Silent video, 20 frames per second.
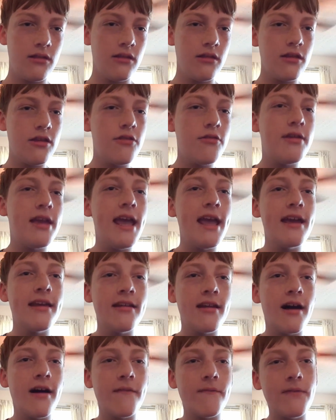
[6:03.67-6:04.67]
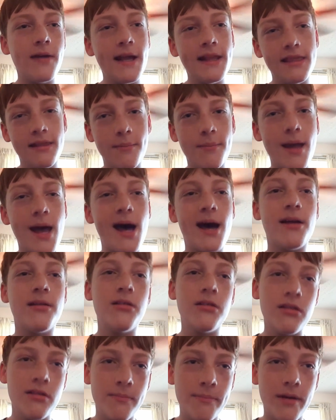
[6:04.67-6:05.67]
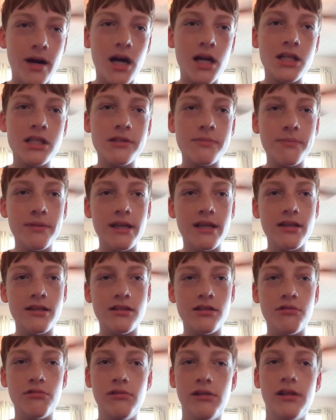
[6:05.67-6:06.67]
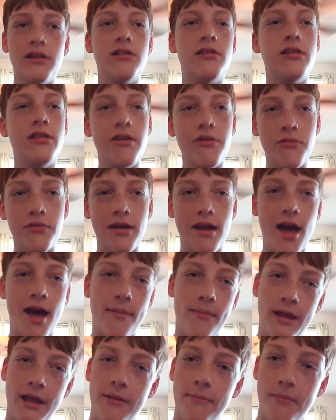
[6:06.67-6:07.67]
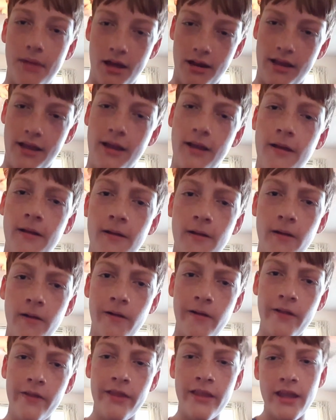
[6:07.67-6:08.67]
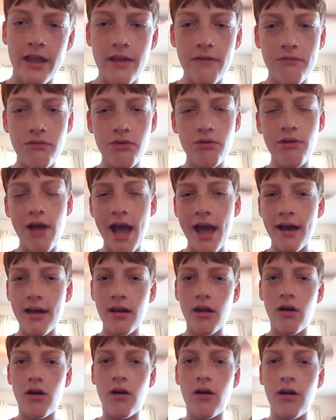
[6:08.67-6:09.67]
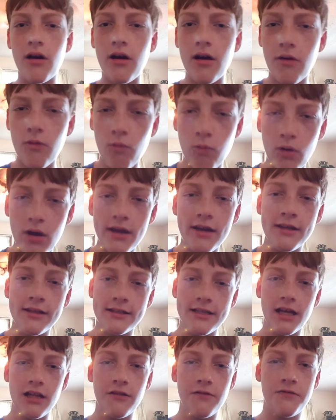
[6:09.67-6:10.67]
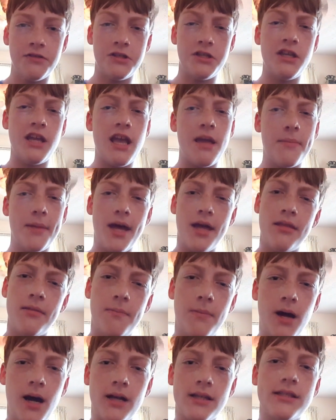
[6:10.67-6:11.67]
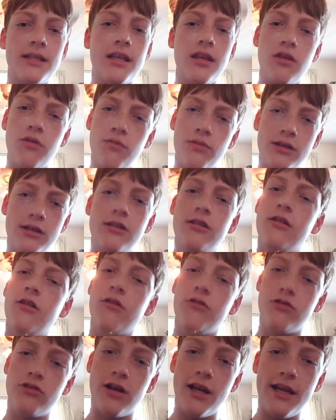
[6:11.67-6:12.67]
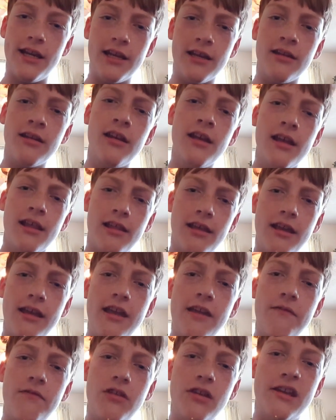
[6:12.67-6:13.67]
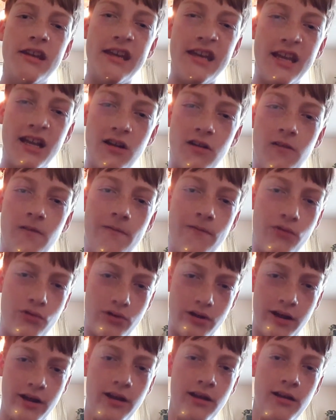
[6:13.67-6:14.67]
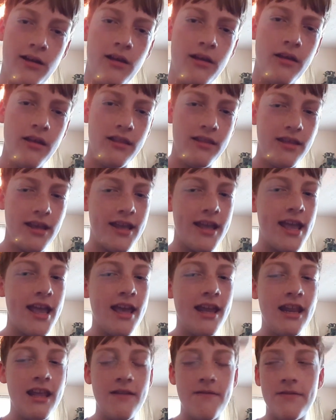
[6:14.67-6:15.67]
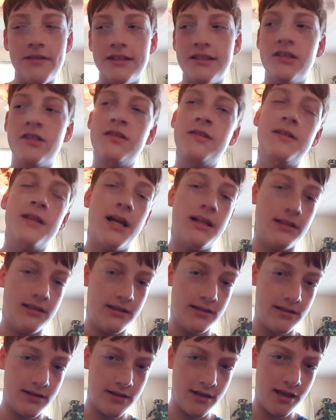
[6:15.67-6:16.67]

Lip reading: you cannot find them out of the box because you literally would not make money. If you had one Intellivision game out of the box that you went to go trade in, they'd give you a nickel for it. They can't even sell it.